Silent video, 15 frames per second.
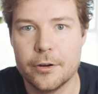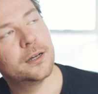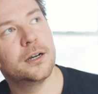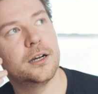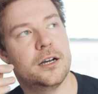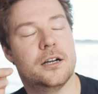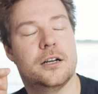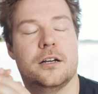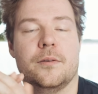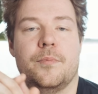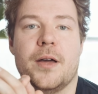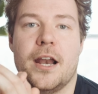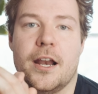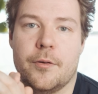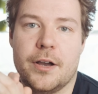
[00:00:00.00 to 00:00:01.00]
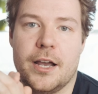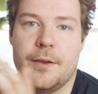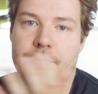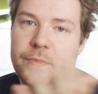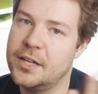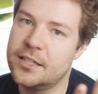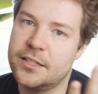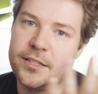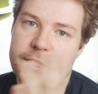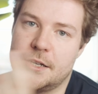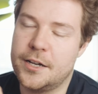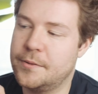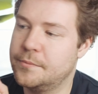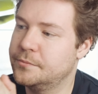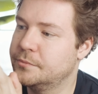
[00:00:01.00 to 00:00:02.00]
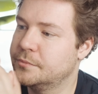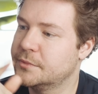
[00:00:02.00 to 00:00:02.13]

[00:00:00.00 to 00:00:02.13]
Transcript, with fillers: But anyway, that's um,